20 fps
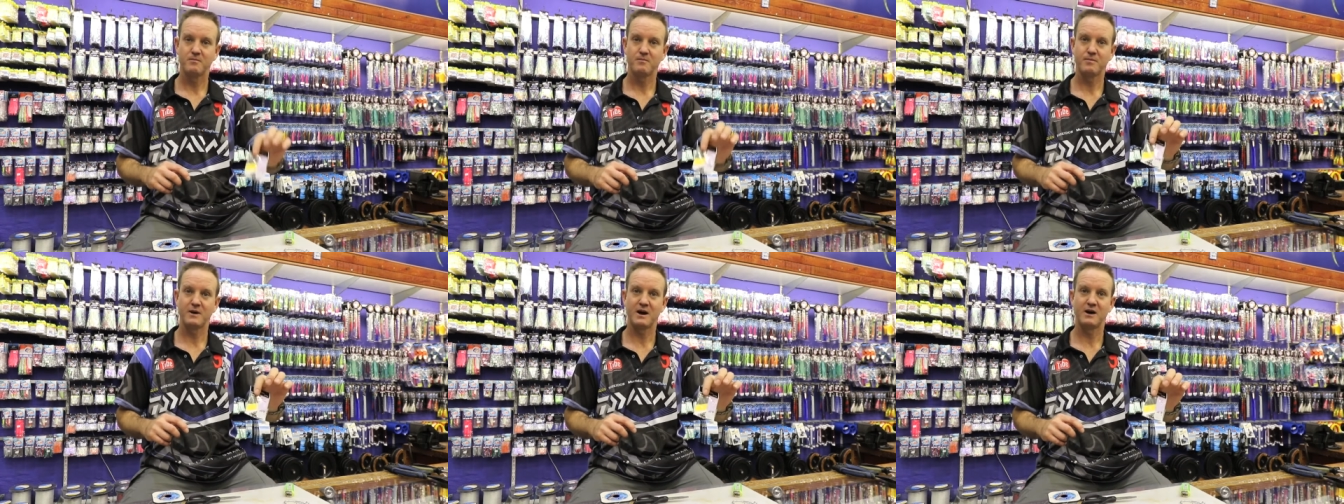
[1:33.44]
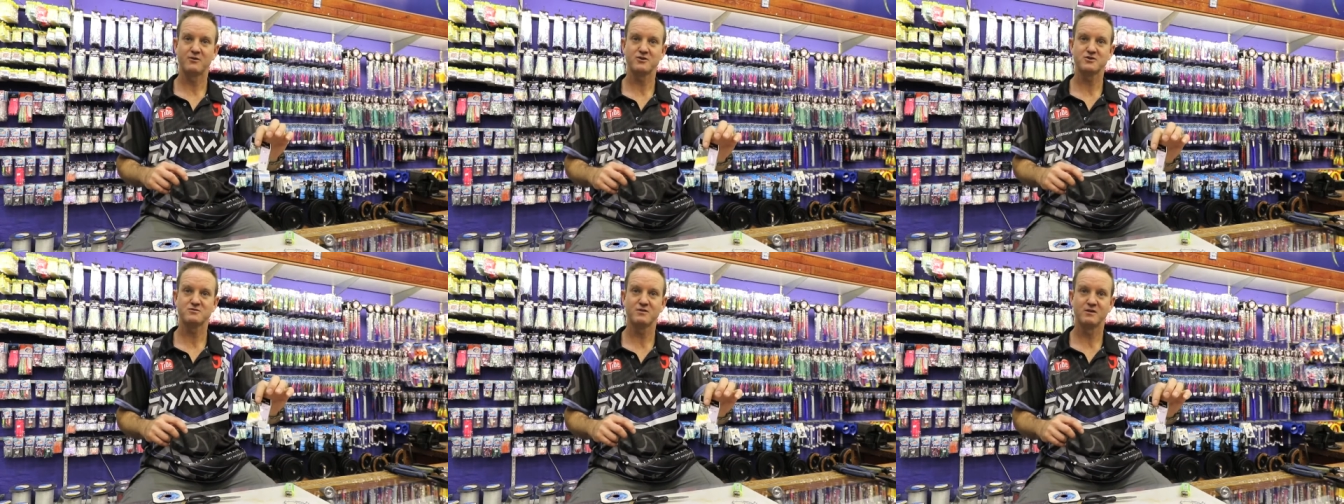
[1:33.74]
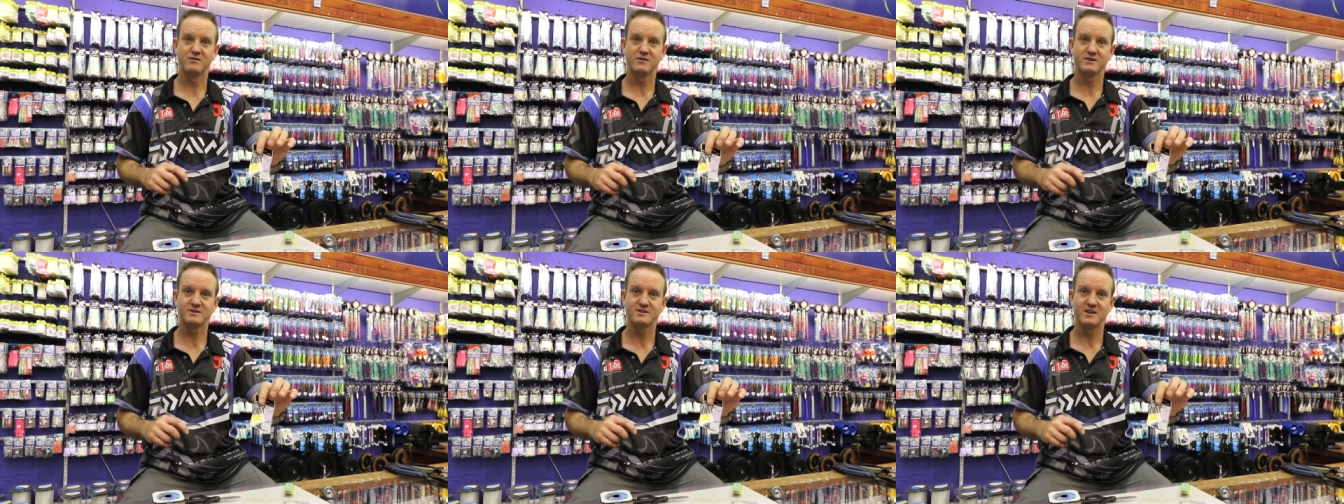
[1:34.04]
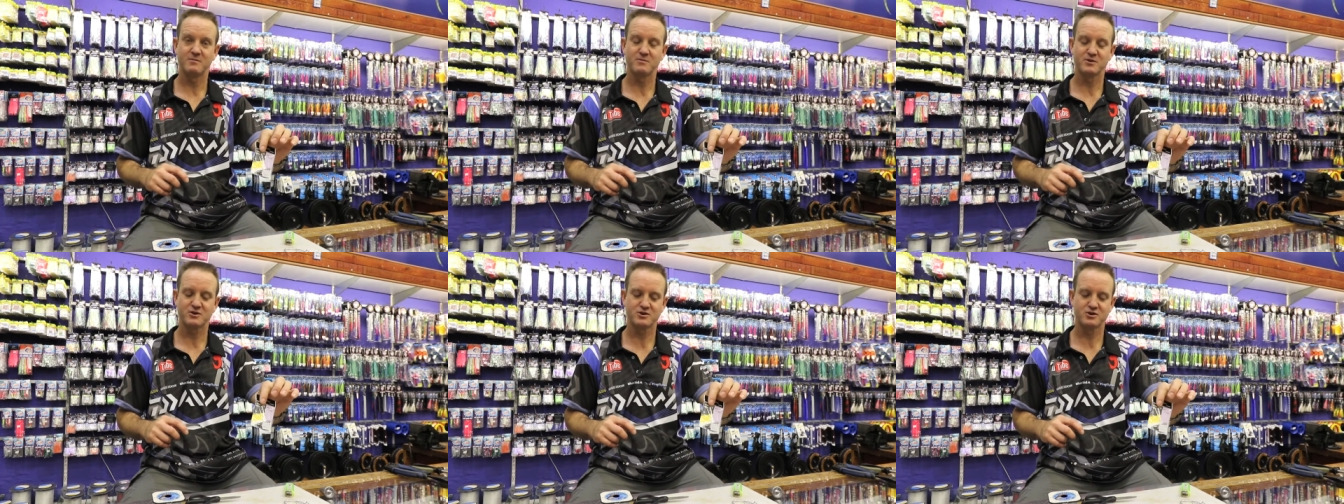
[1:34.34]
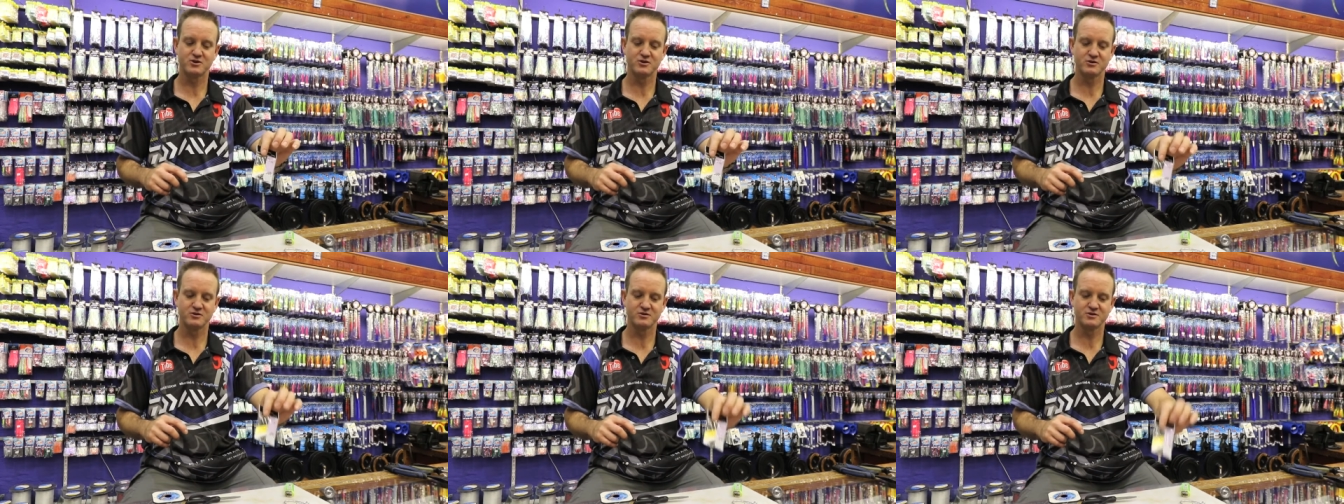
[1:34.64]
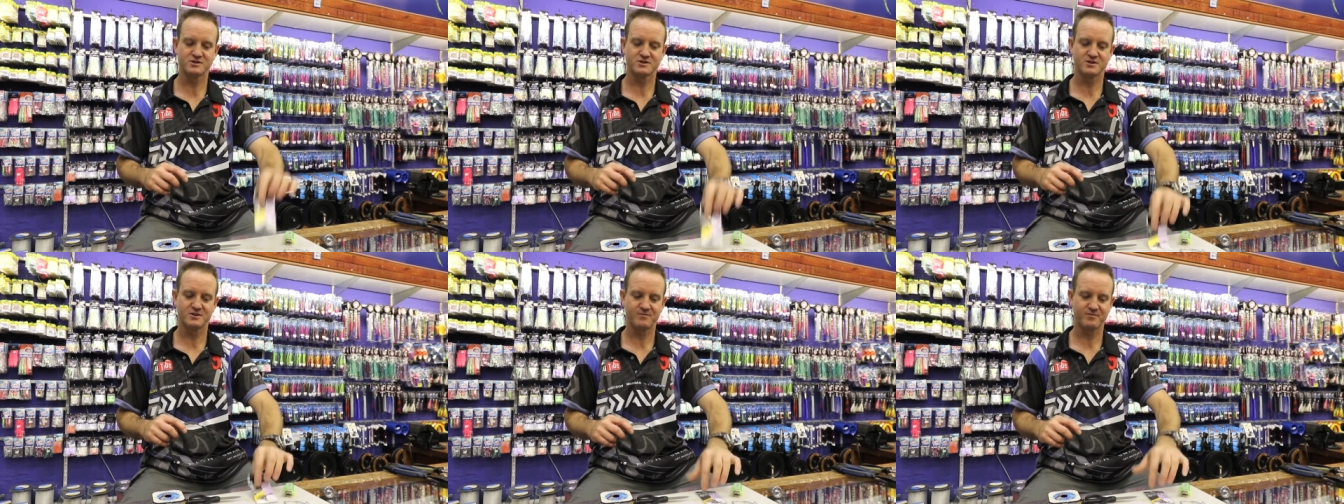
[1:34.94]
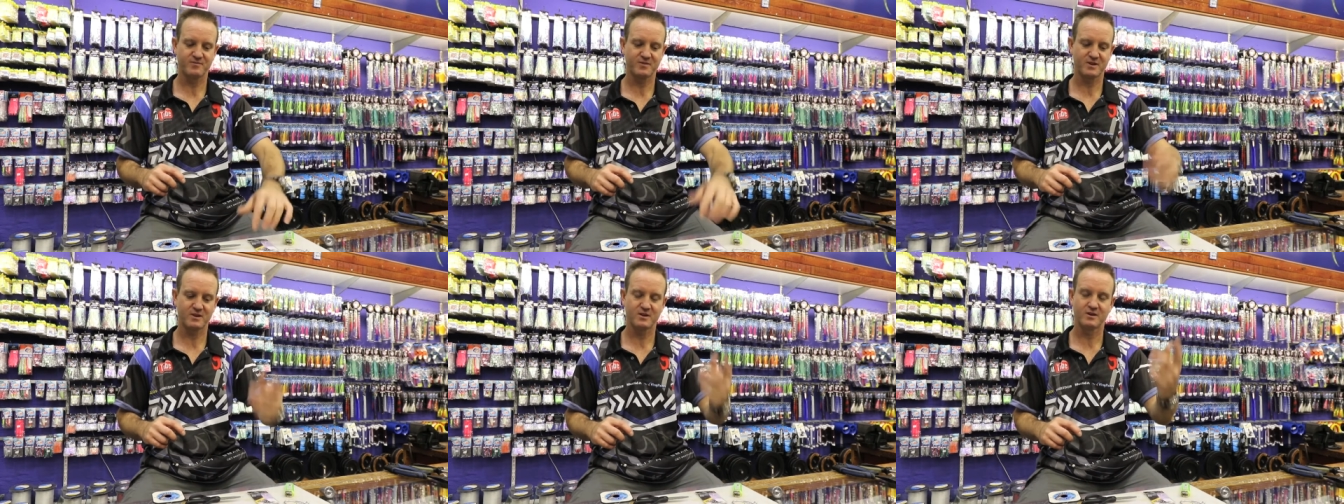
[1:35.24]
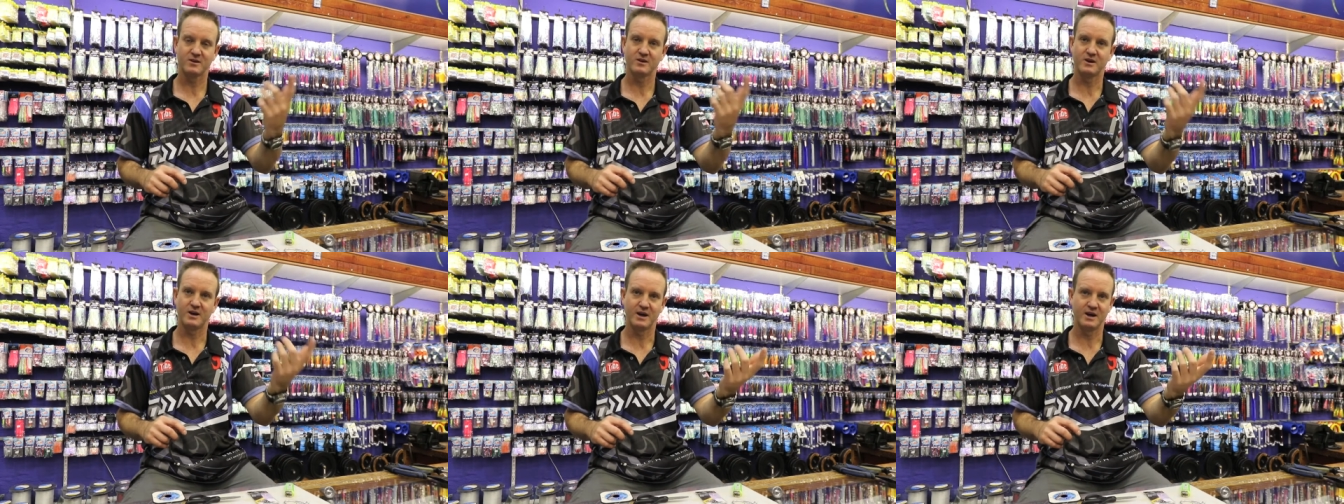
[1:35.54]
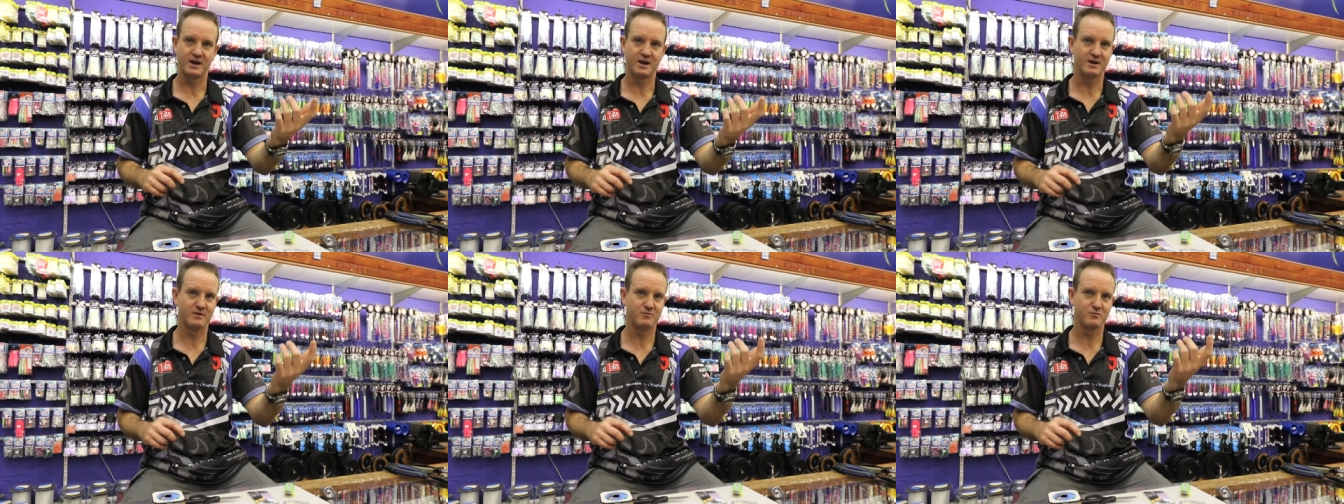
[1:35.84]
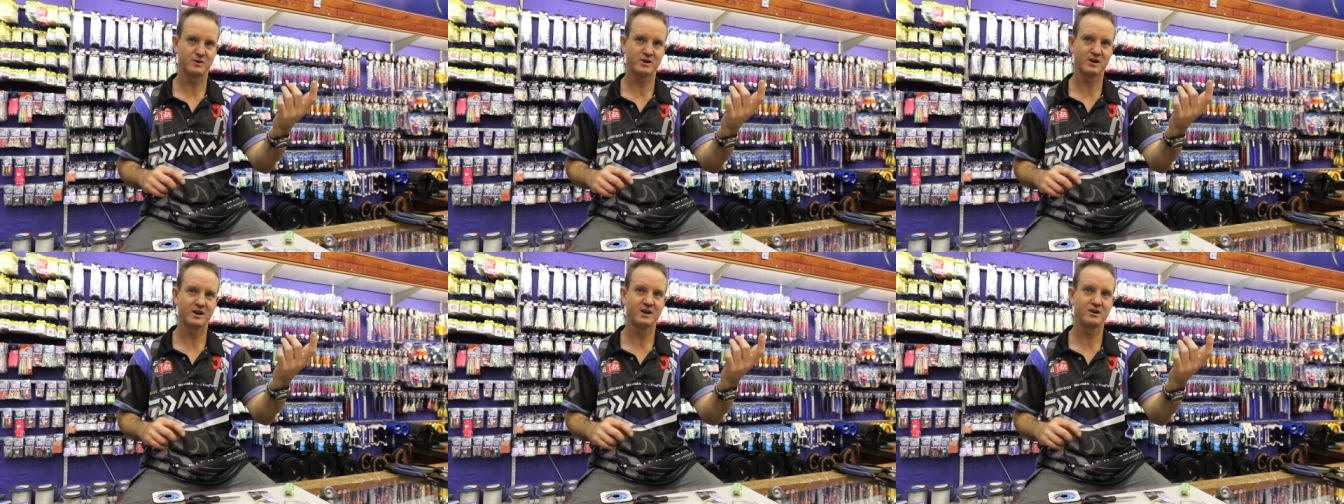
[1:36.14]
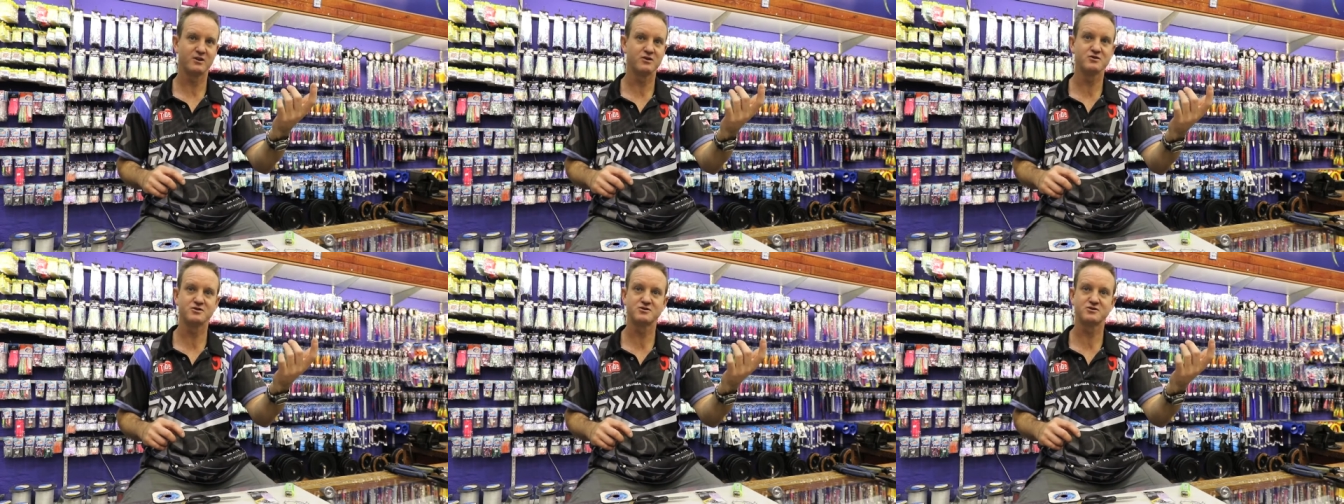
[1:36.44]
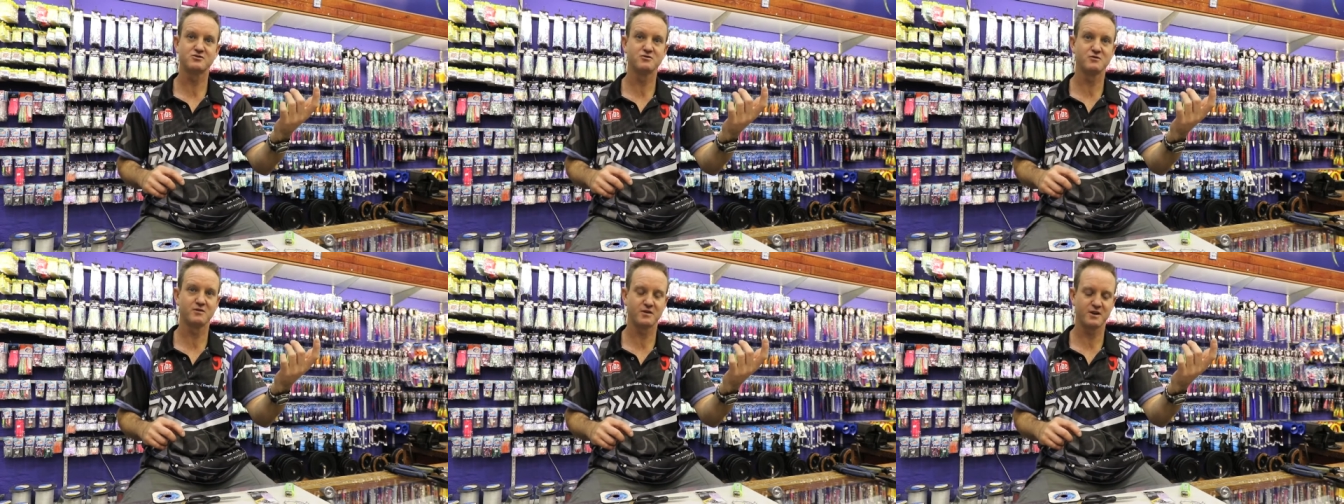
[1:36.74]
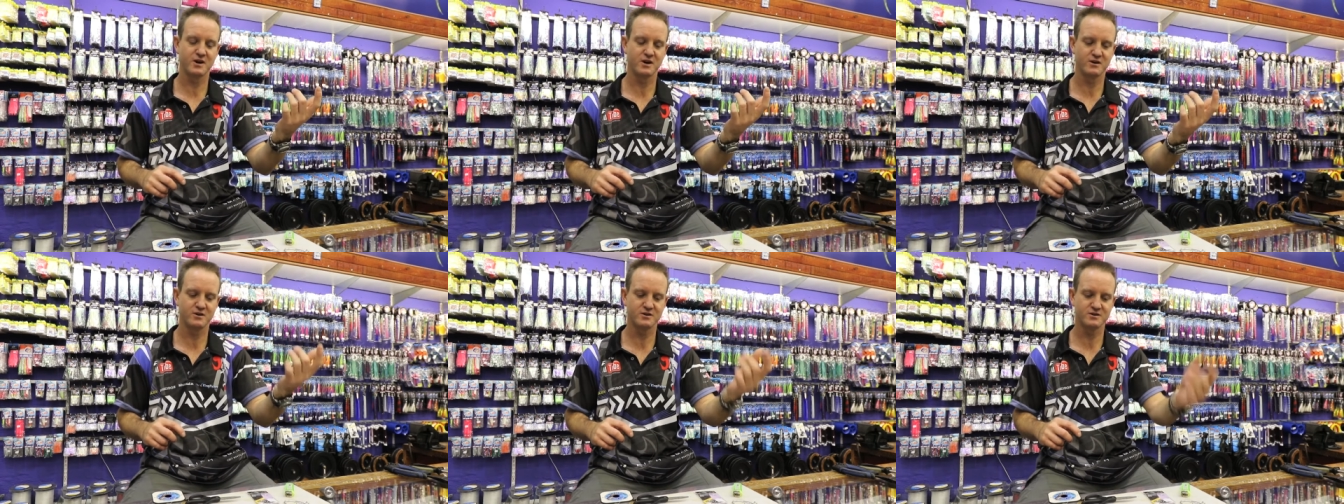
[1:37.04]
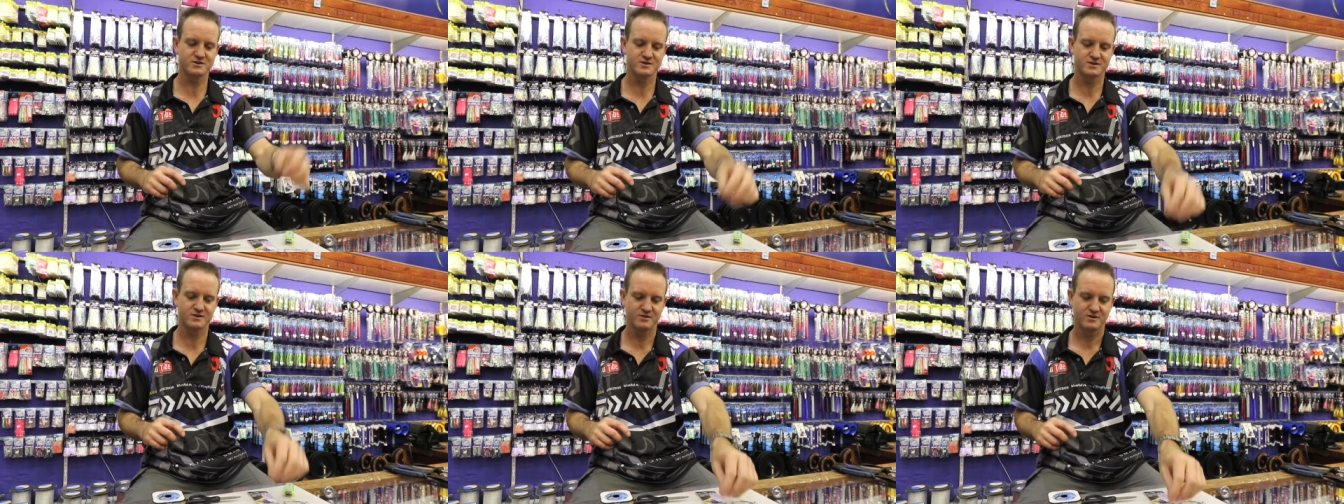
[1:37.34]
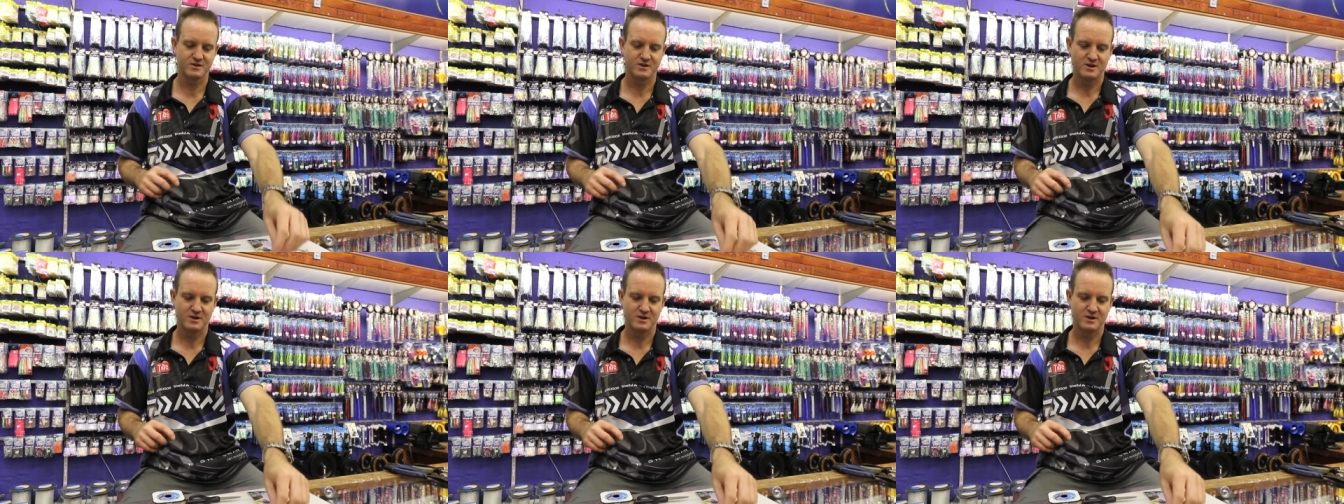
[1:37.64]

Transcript: Power swivels number twos, um, we're going to use two of those.